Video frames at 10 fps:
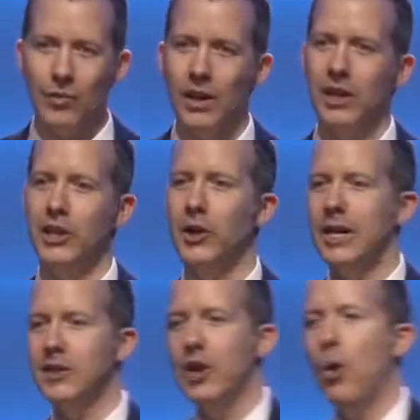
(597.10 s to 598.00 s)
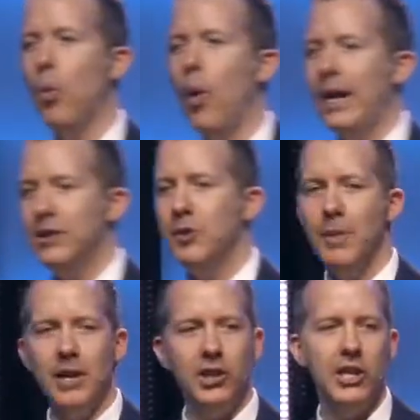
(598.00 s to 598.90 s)
You guys know way too
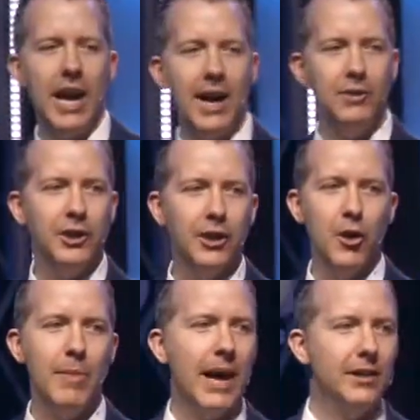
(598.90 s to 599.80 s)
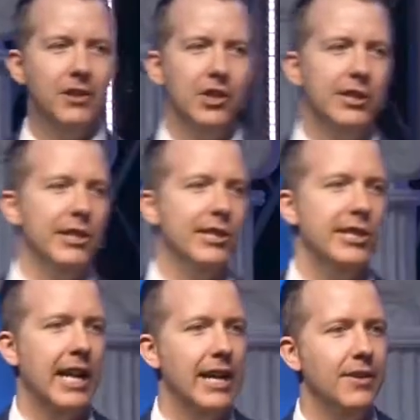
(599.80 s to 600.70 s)
much now to go back to just a
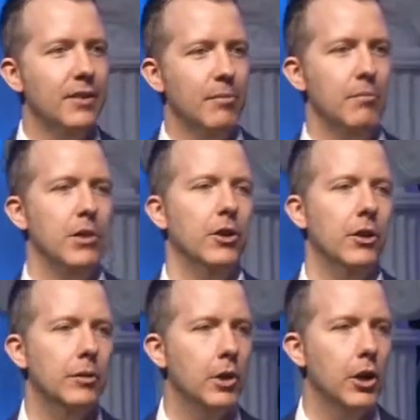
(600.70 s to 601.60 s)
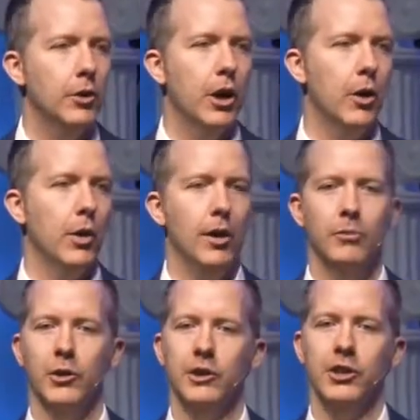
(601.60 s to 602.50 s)
standard, middle-of-the-road, ho-hum Christian